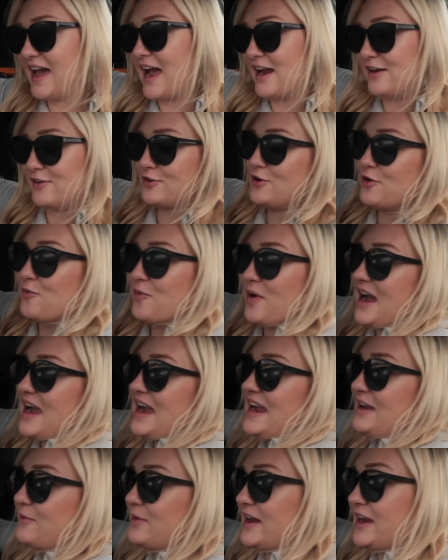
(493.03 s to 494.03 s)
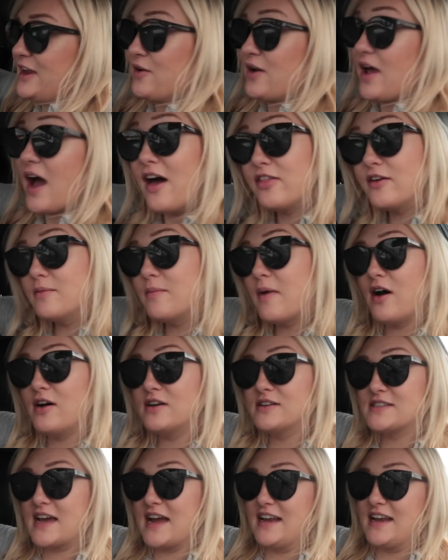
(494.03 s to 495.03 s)
I don't know why when I go to other
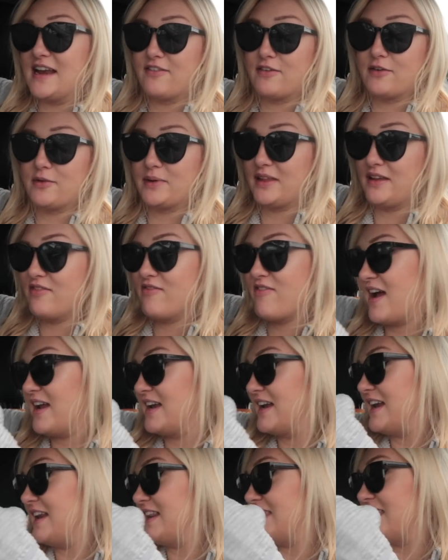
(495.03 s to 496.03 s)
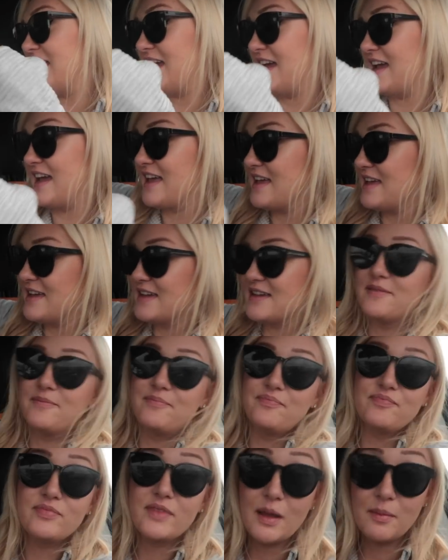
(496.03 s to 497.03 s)
malls, I never really find anything.
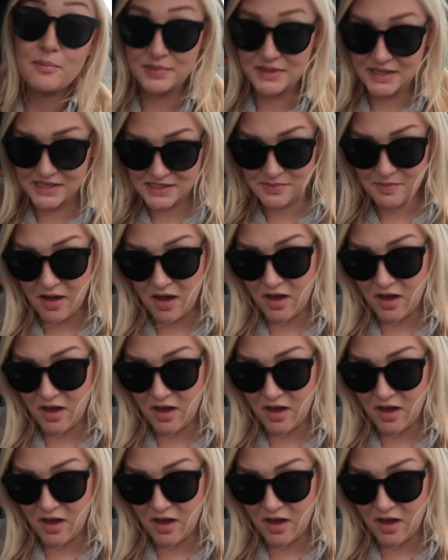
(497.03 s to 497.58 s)
This